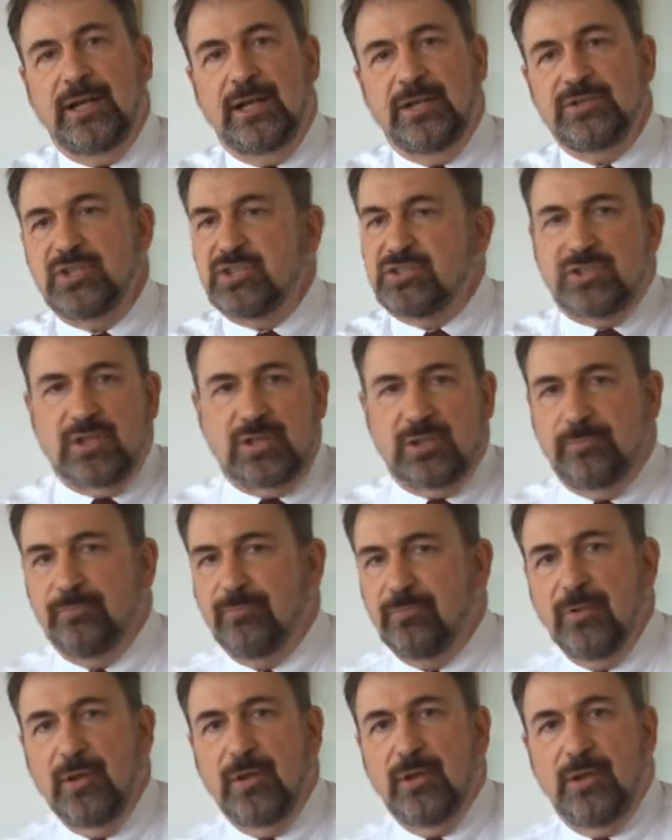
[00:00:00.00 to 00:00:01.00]
And just to
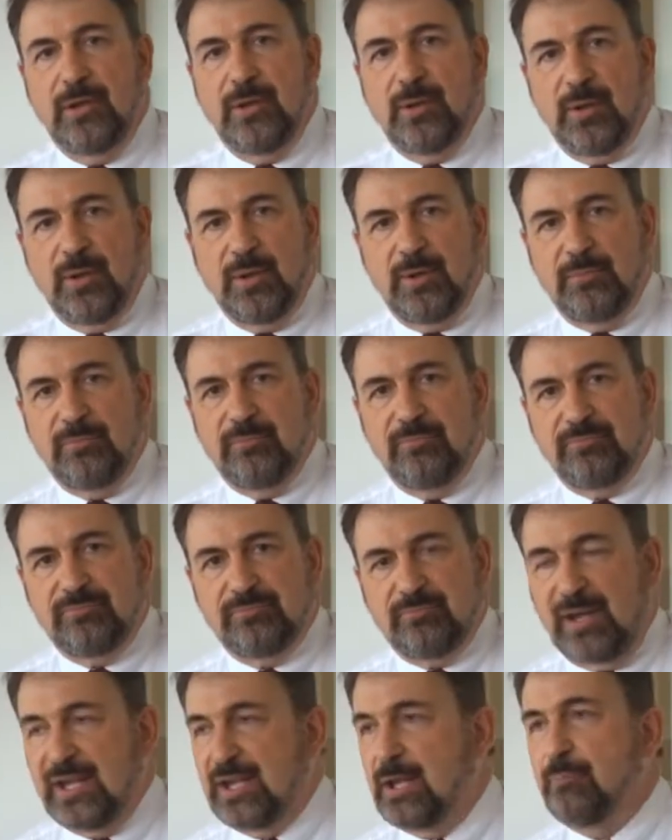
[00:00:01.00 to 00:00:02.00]

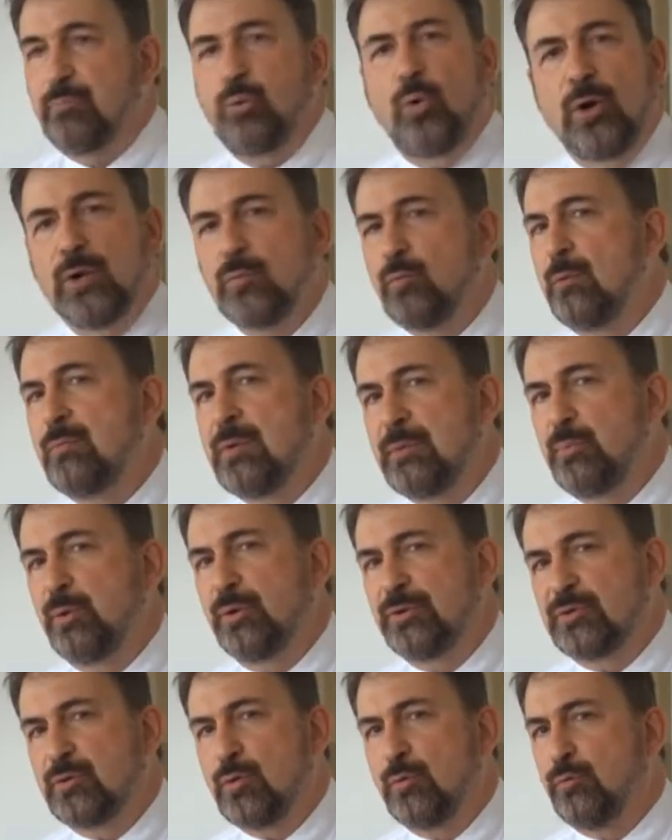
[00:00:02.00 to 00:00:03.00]
make a point, when we
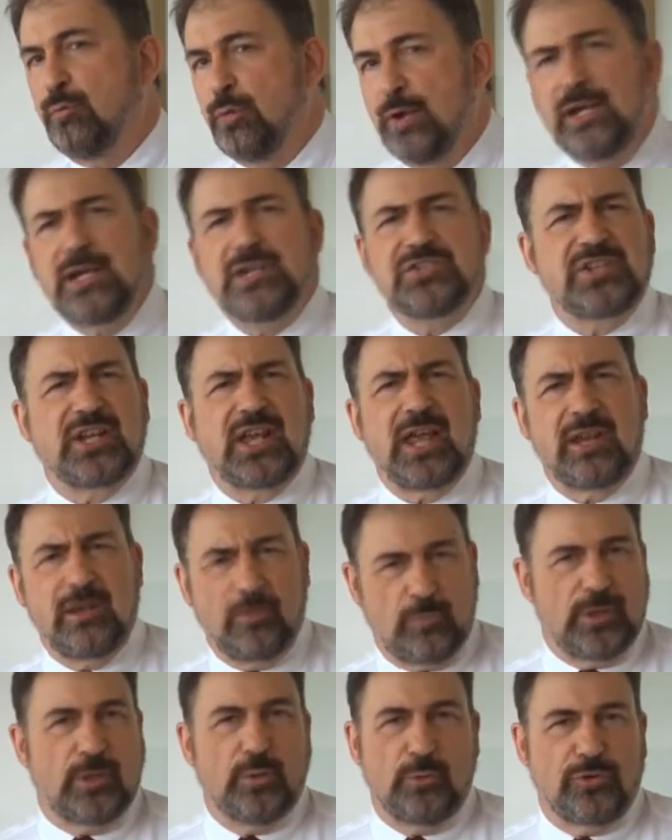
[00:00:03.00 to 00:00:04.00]
put Kung Fu English
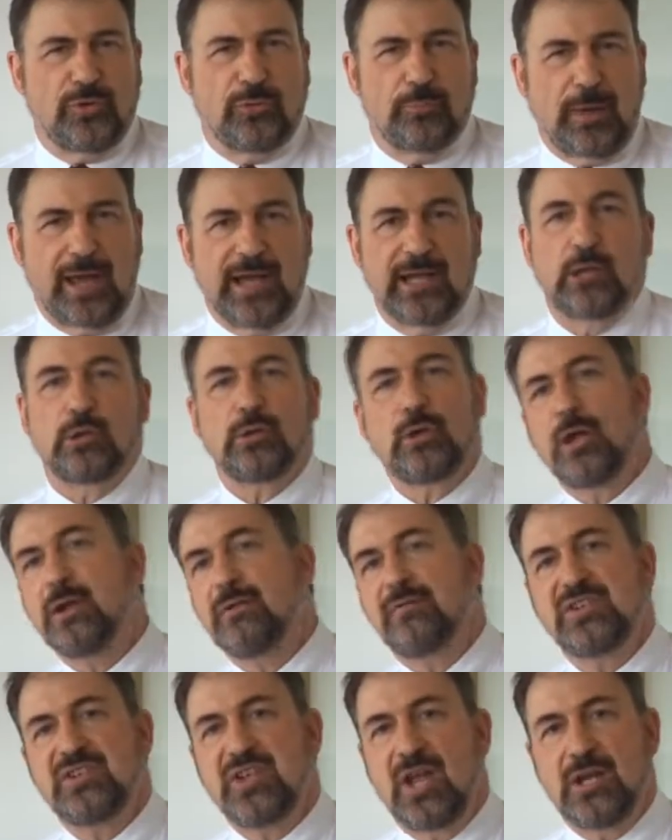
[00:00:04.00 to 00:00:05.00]
together, we also paid a lot
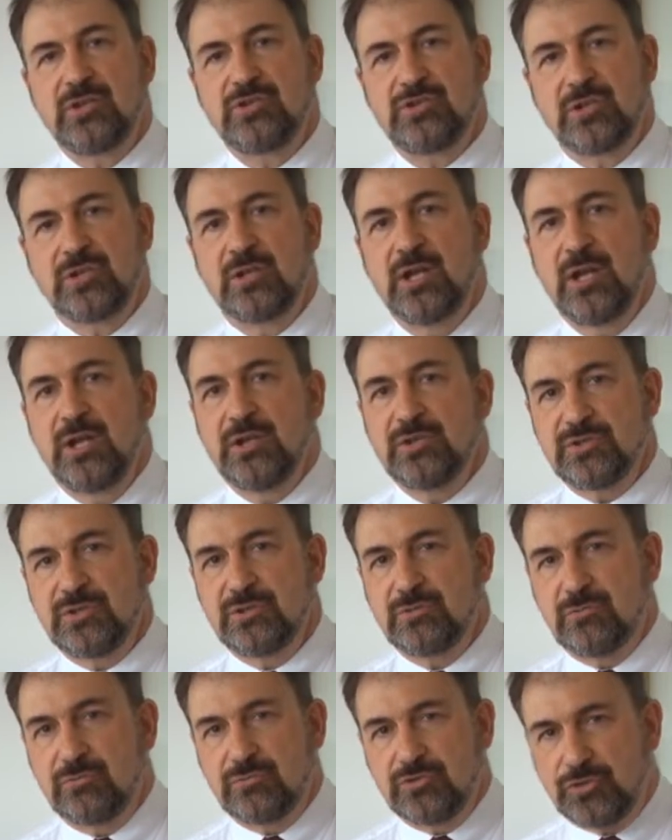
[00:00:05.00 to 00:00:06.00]
of attention
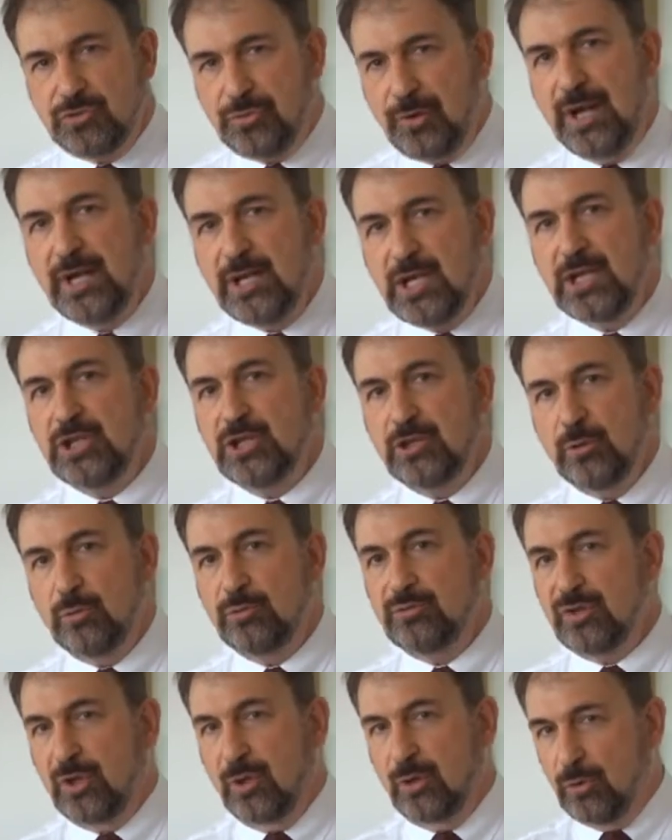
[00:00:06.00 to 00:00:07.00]
to training
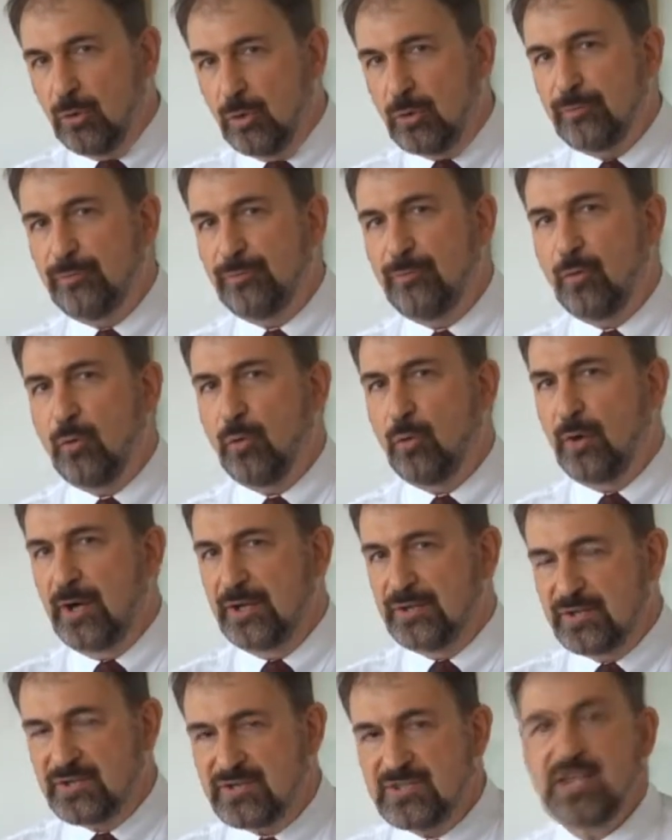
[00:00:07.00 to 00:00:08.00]
you to look for
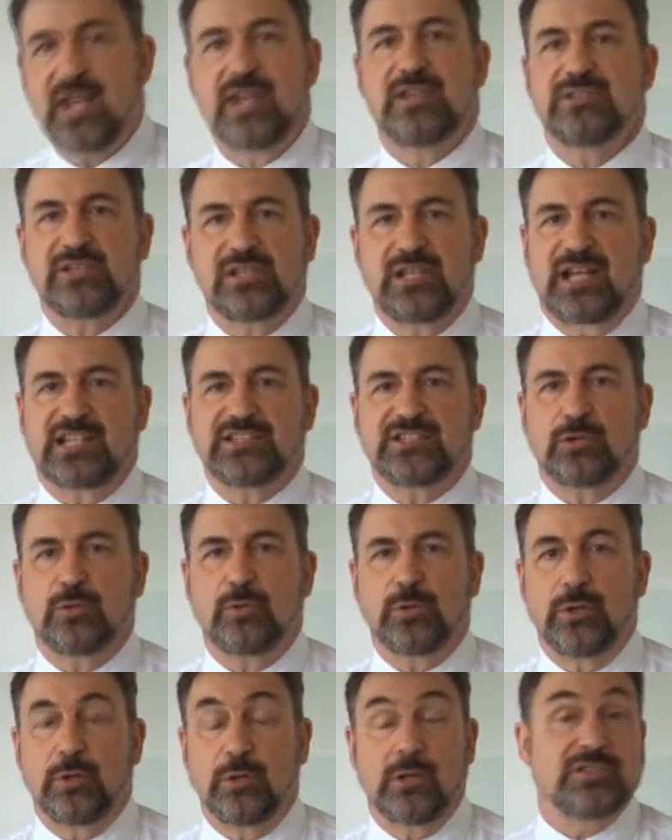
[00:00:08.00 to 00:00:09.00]
and to sense
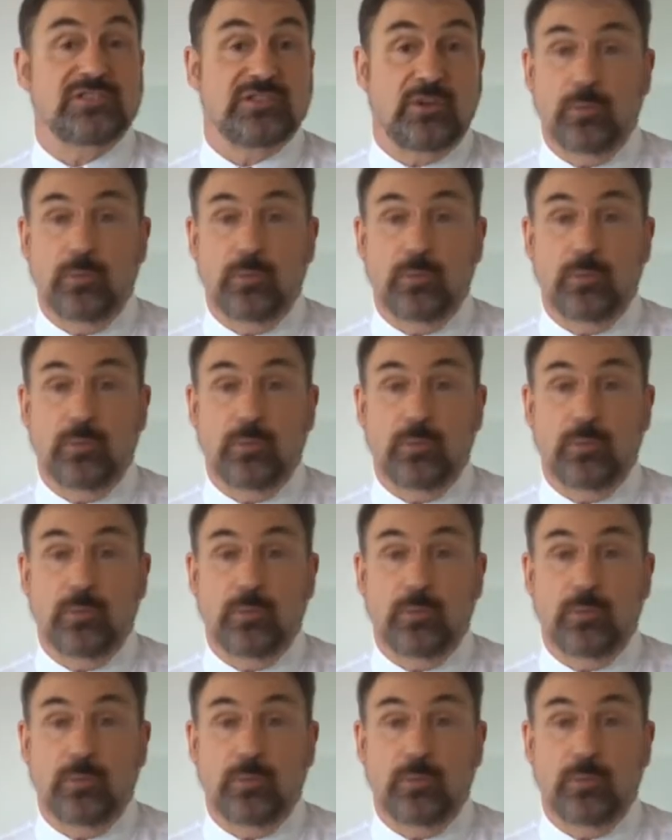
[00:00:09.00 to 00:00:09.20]
lexical units.